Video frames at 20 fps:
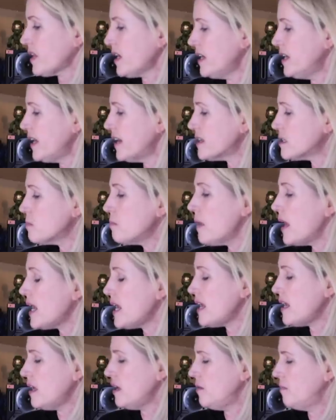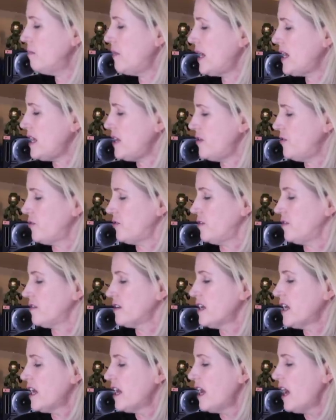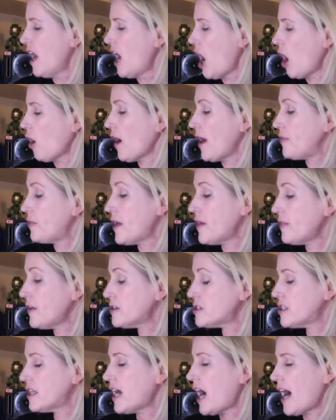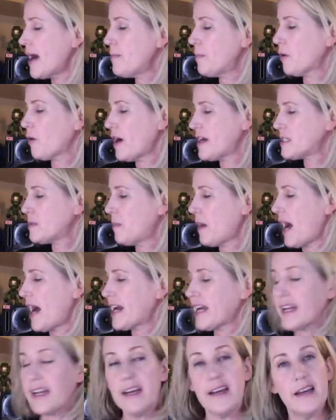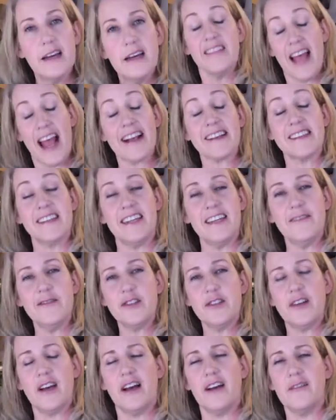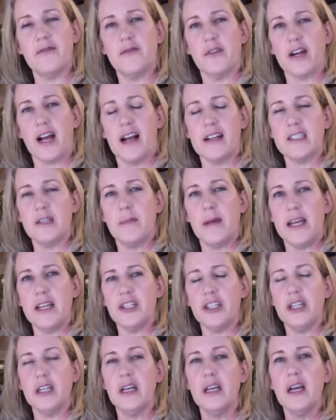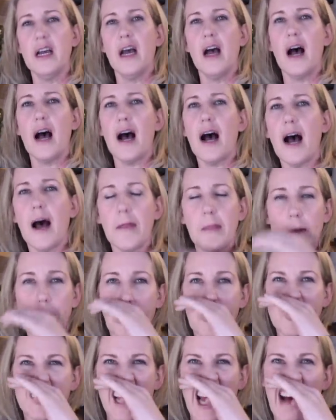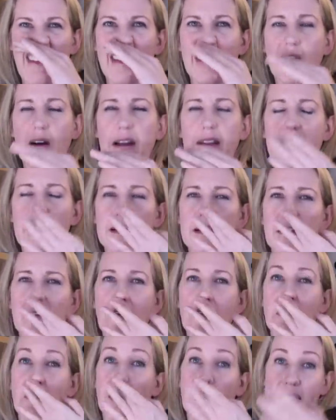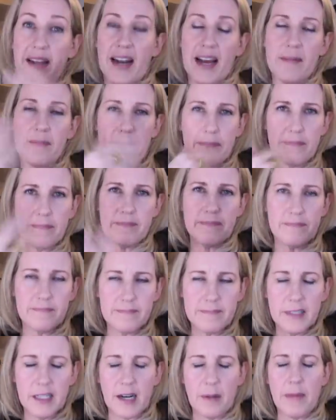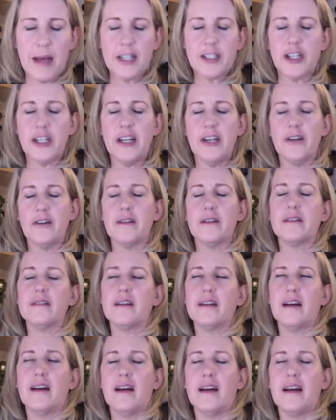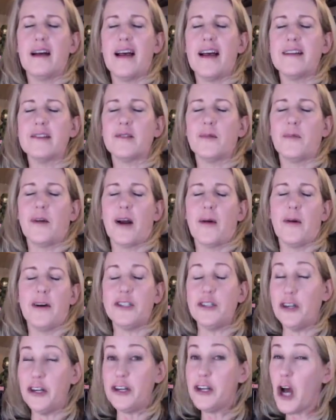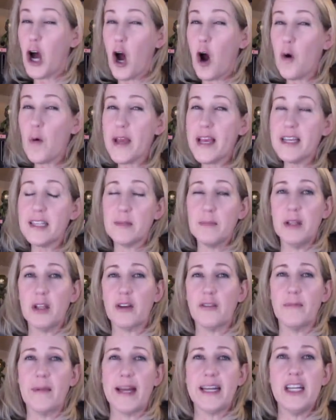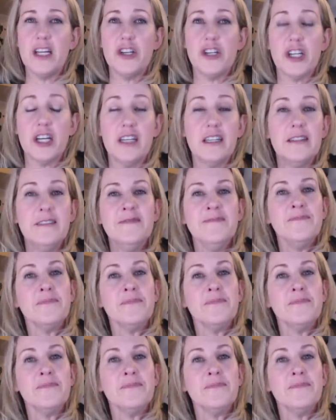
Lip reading: it has many, many uses. All right, then there's the hyperosmotic laxatives for constipation. The most common one, or the one that I'm going to mention here as the one I want you to know, is milk of magnesia,